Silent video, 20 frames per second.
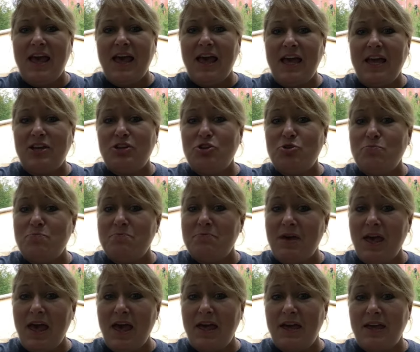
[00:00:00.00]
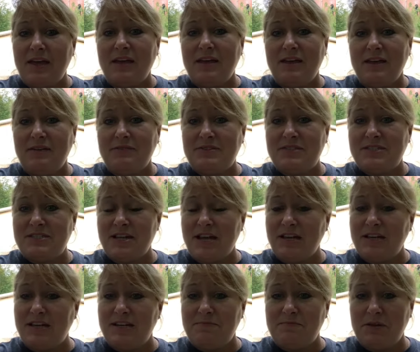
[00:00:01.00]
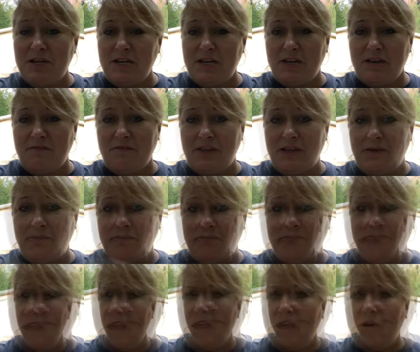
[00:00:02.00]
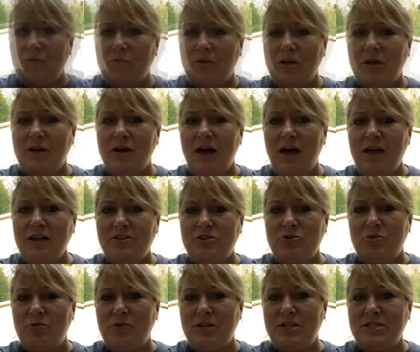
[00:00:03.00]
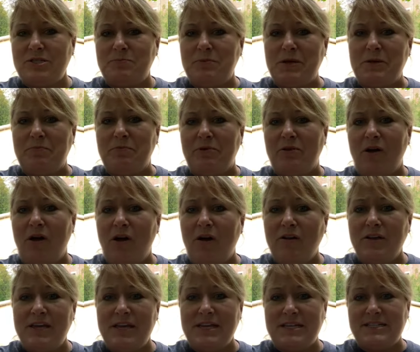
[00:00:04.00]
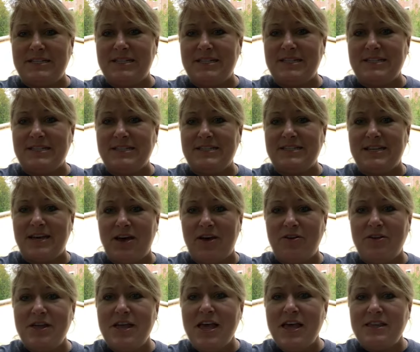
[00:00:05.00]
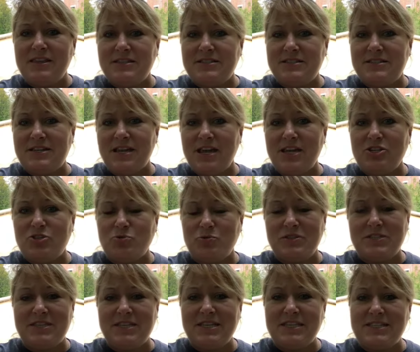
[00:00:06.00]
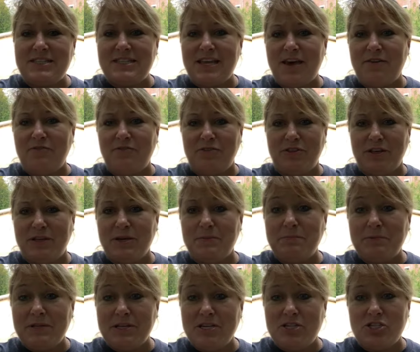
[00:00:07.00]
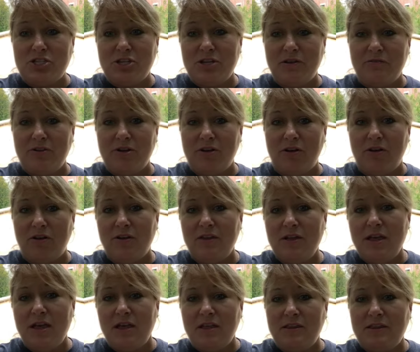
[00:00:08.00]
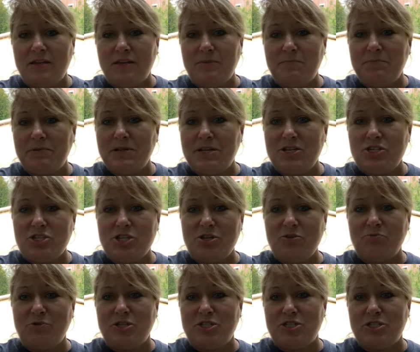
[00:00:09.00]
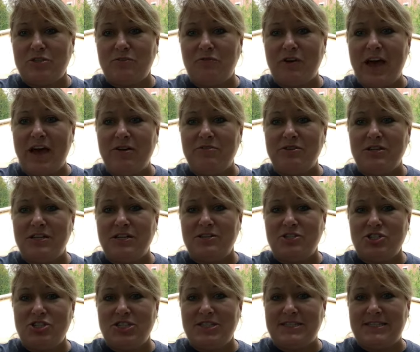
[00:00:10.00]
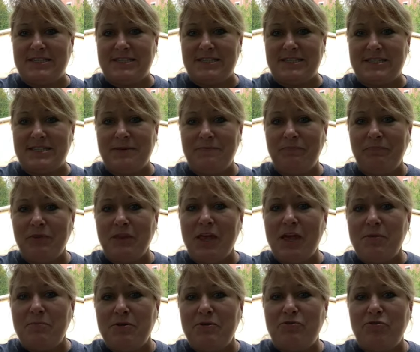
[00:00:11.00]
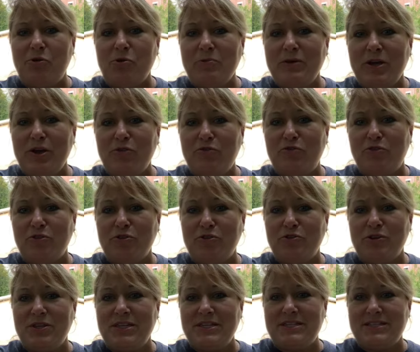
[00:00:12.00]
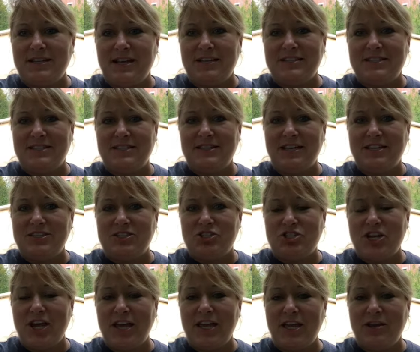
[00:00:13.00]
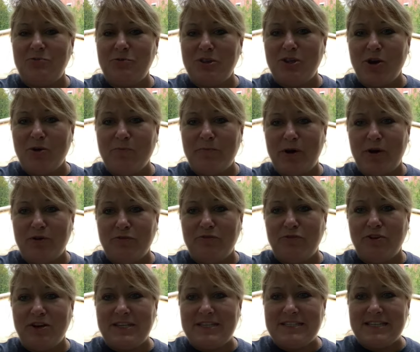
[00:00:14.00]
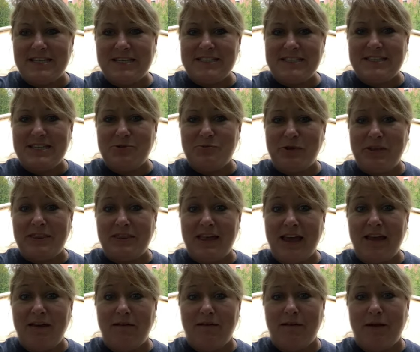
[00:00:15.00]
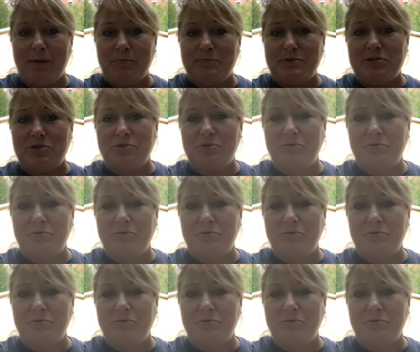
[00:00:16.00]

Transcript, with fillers: and you may have studied many of them. When God told his people all he intended to tell, the stage was then set for the completion of it all, the completion which is found in Jesus. Before we go further in this lesson, let's check in with our barn friends and see what they are up to.